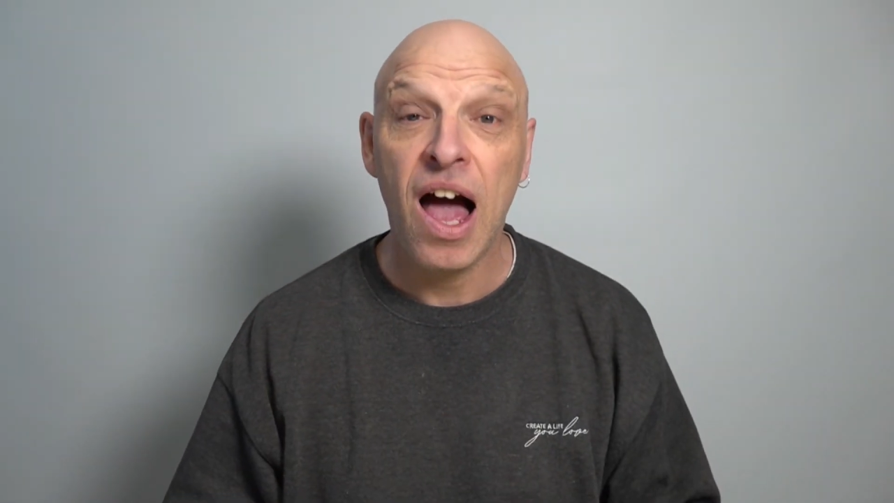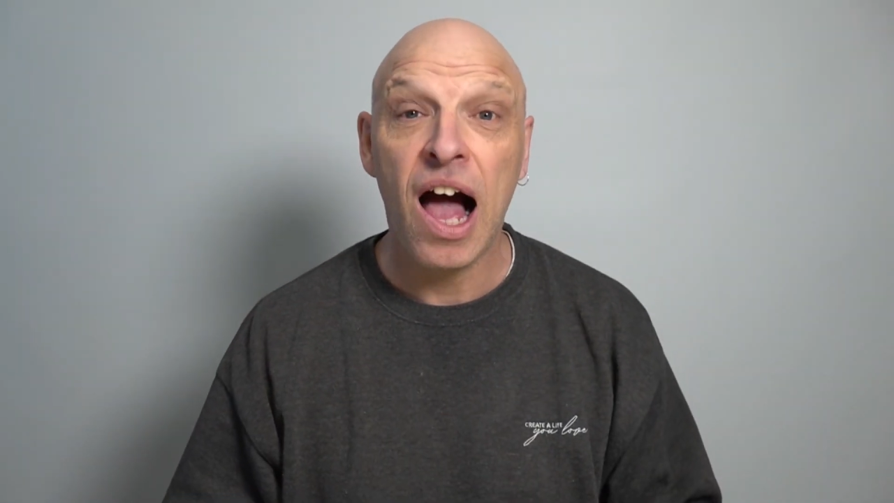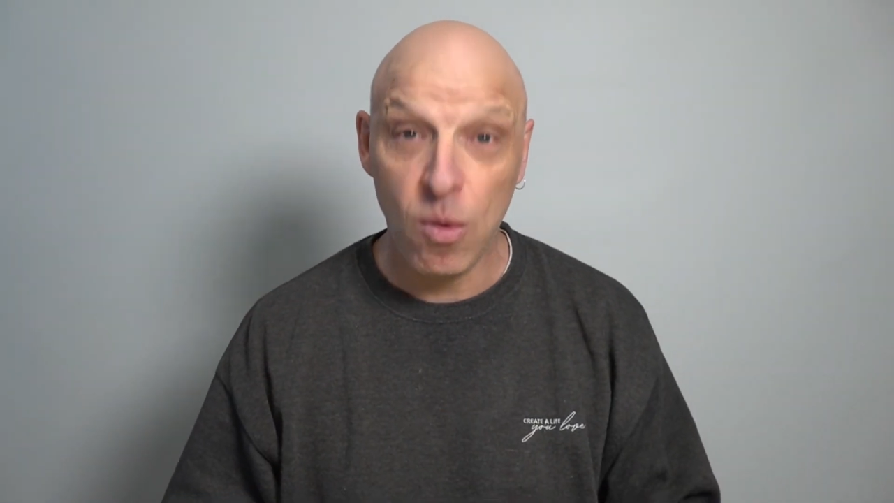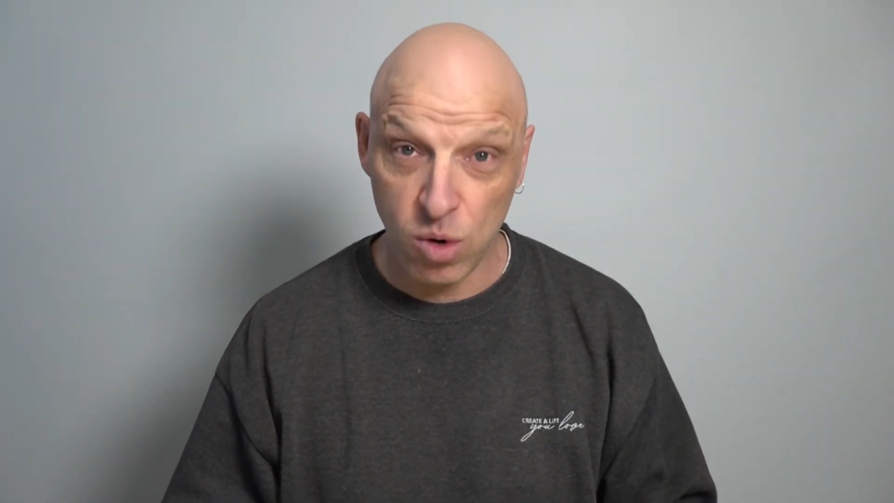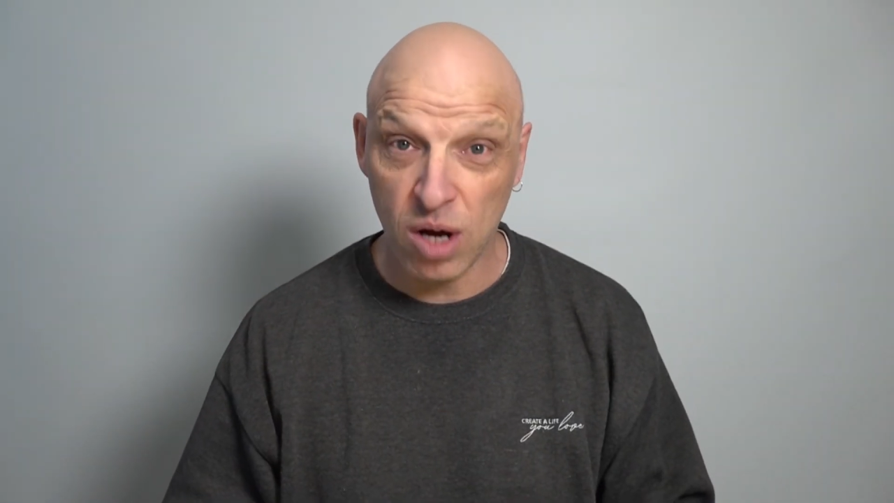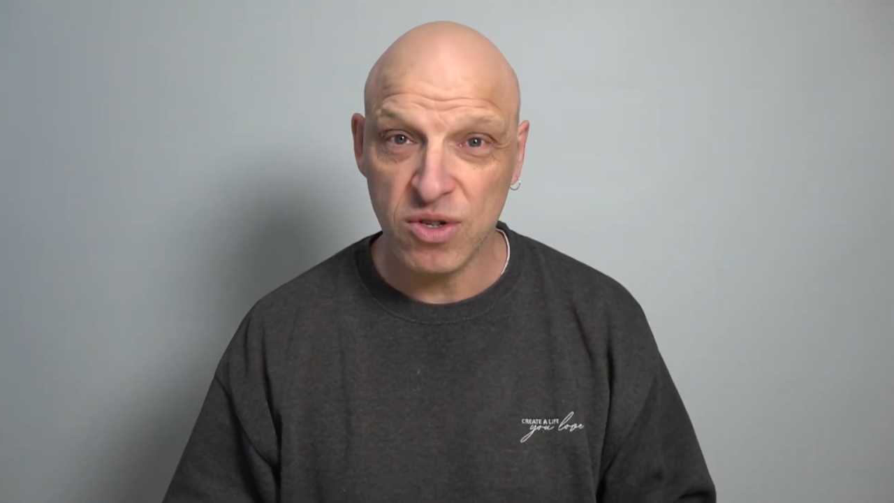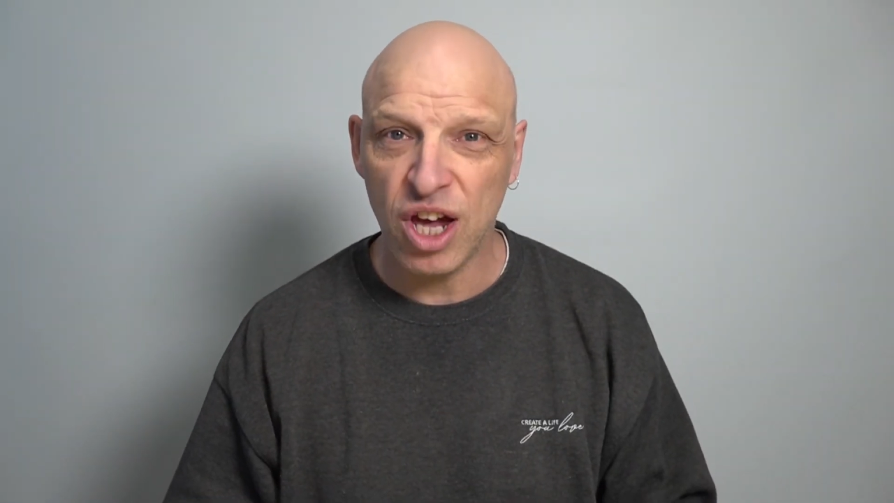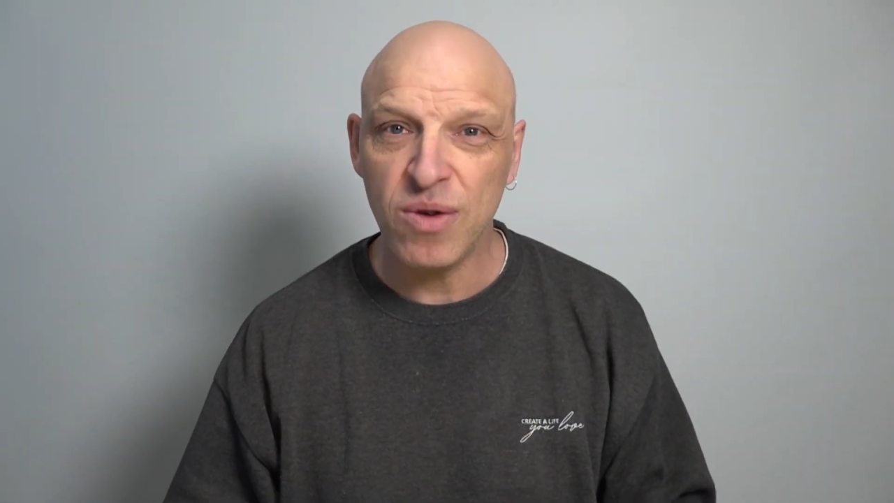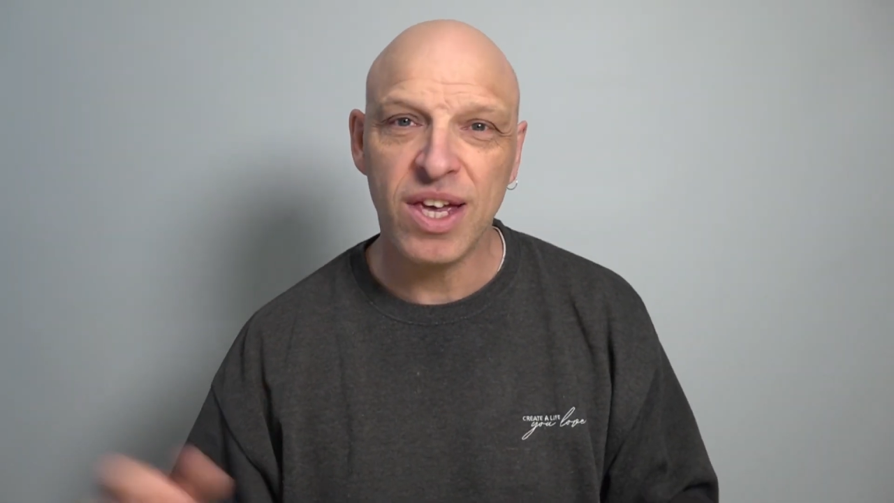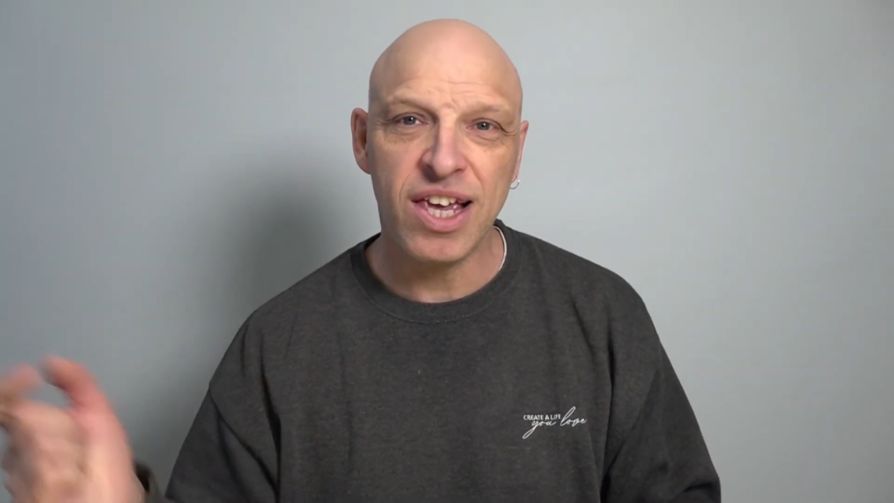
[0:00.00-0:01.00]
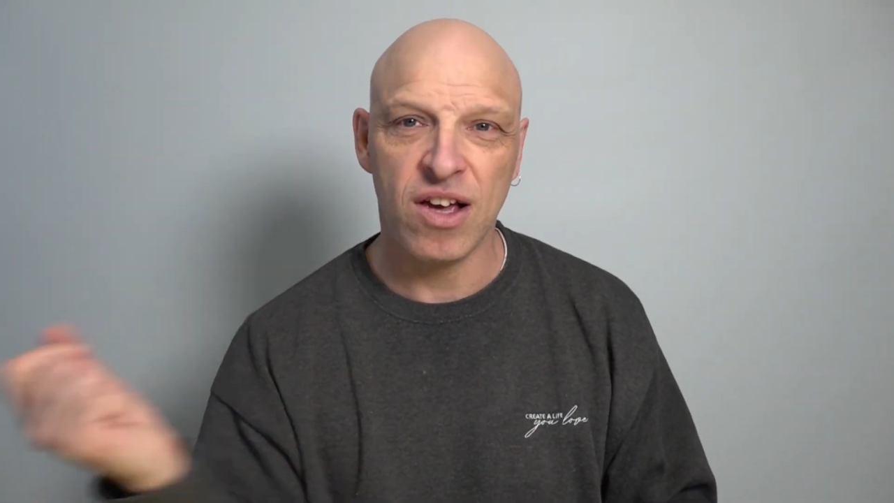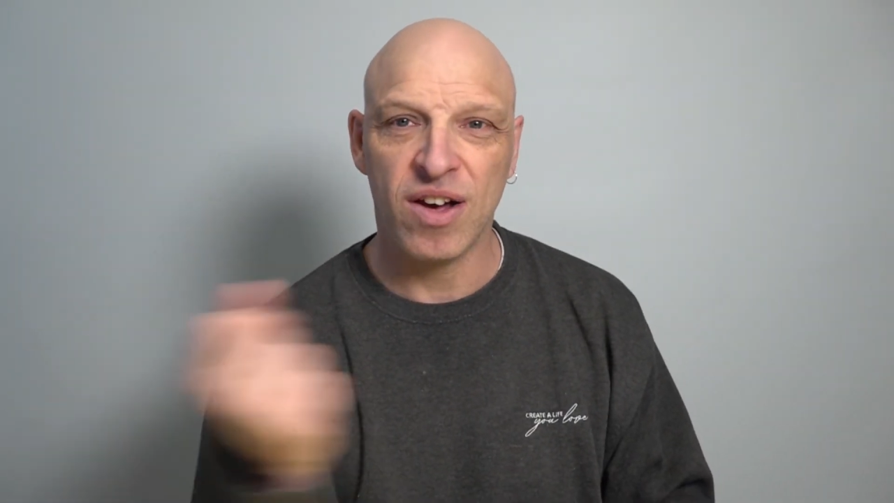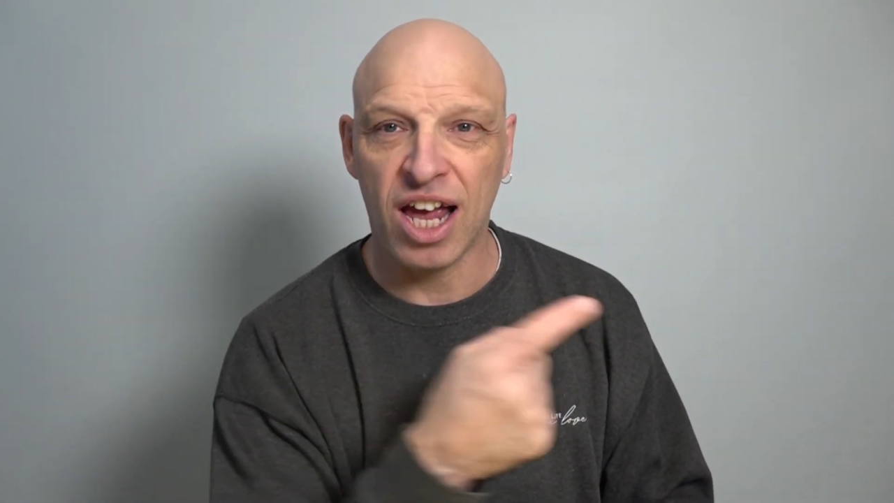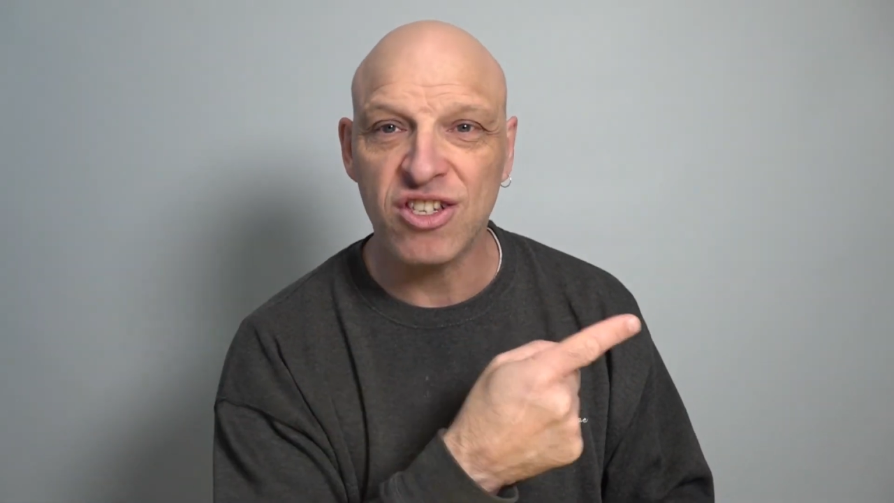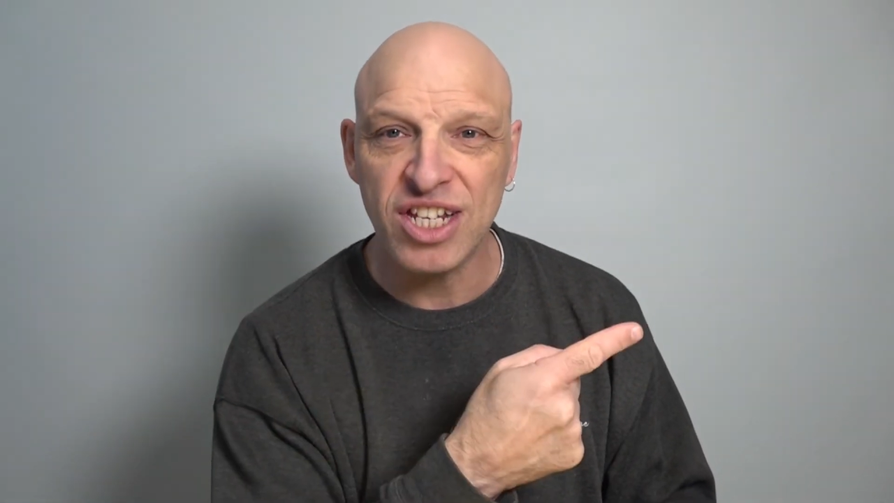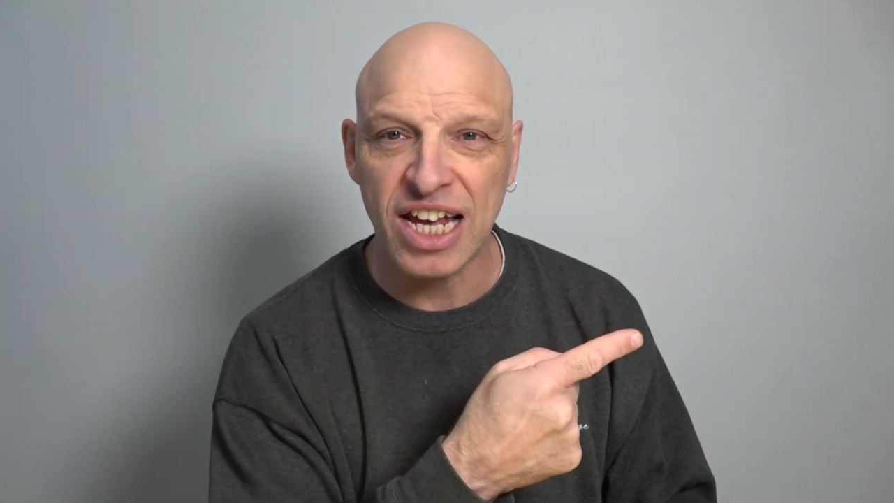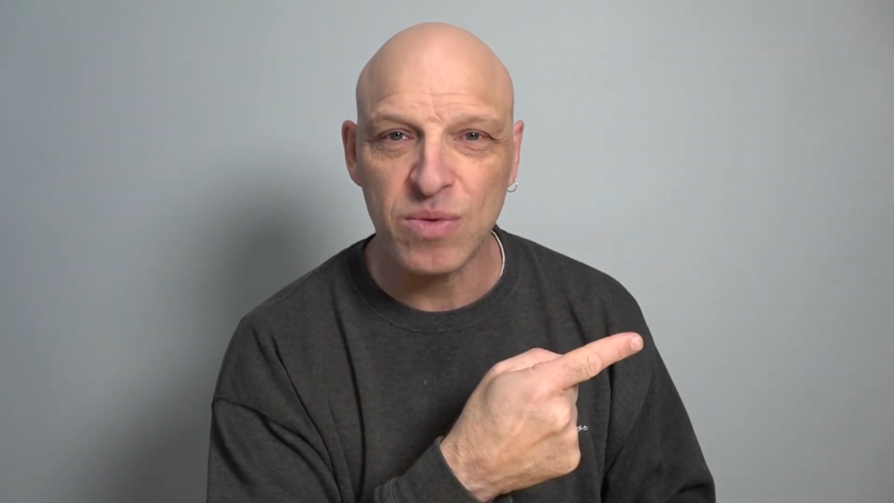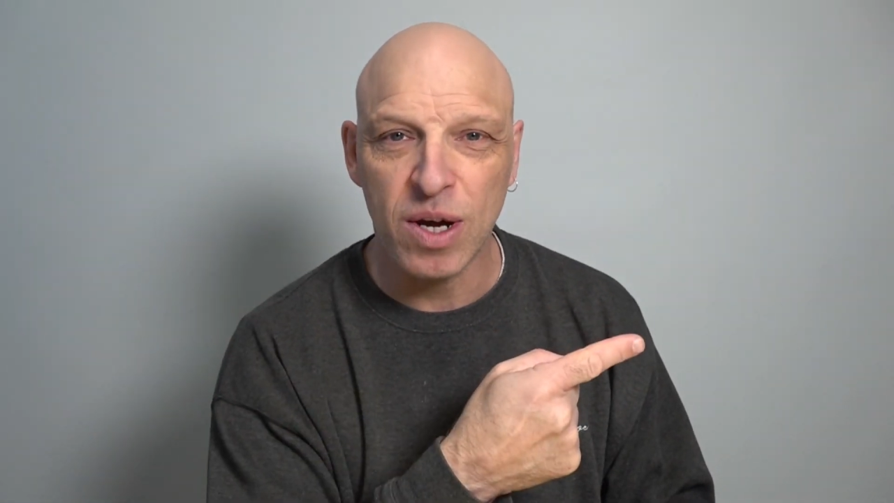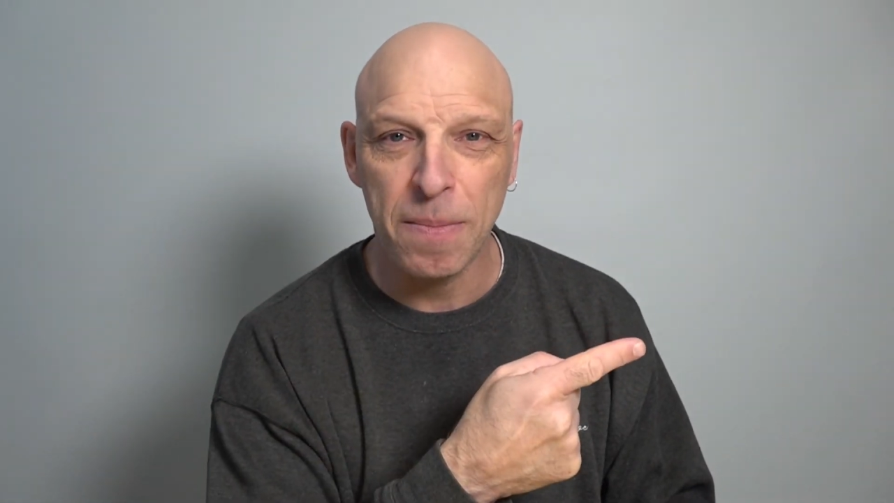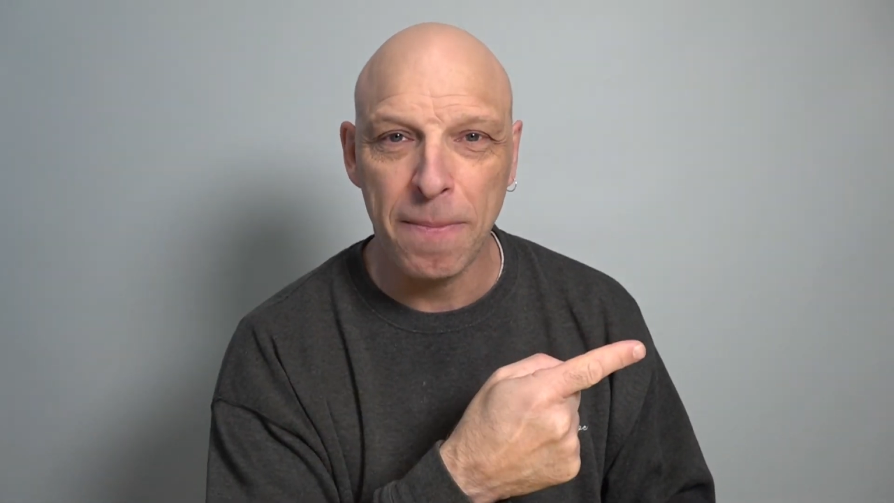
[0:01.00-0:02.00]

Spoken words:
And what I'll do is I'll catch you in the next one.